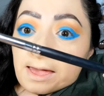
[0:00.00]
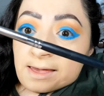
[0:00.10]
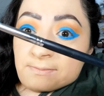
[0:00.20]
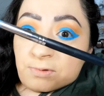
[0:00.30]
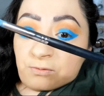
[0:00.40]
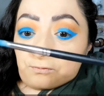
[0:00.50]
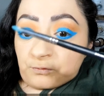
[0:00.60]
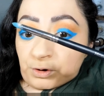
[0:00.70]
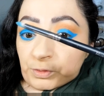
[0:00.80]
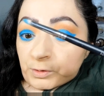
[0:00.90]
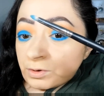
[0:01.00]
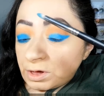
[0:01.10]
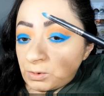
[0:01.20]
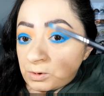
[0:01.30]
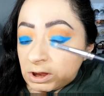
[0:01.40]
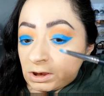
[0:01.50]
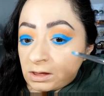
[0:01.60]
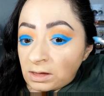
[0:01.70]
M431,